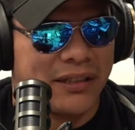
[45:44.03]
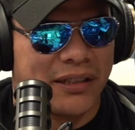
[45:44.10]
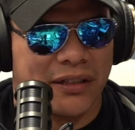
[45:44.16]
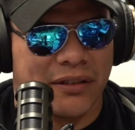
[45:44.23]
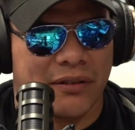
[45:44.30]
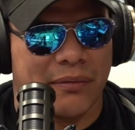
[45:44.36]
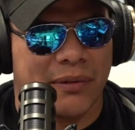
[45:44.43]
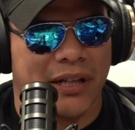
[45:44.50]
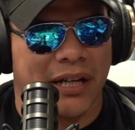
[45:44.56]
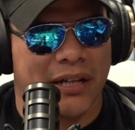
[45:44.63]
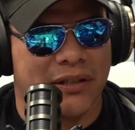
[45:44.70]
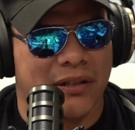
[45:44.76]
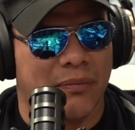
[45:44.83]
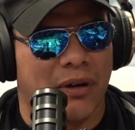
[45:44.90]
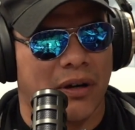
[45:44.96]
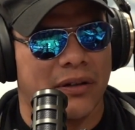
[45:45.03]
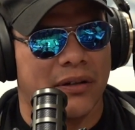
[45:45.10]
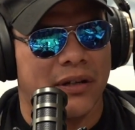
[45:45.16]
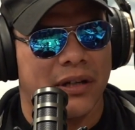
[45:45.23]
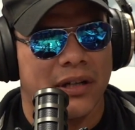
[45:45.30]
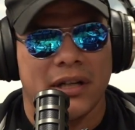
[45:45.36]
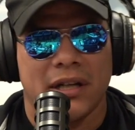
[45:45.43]
You know what I mean? Escobar,
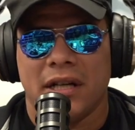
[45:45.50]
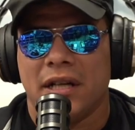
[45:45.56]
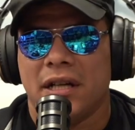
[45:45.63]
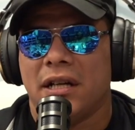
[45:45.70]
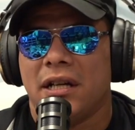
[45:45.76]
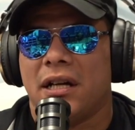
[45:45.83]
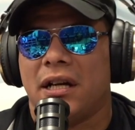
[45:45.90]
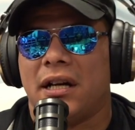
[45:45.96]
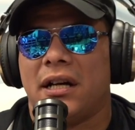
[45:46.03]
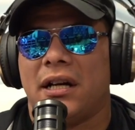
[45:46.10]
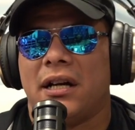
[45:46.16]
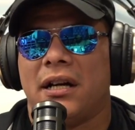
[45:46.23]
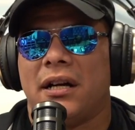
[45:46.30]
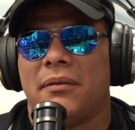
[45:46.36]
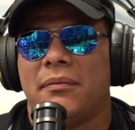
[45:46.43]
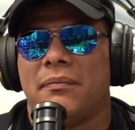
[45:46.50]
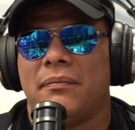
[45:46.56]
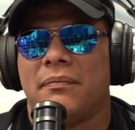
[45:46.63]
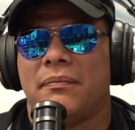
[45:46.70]
um,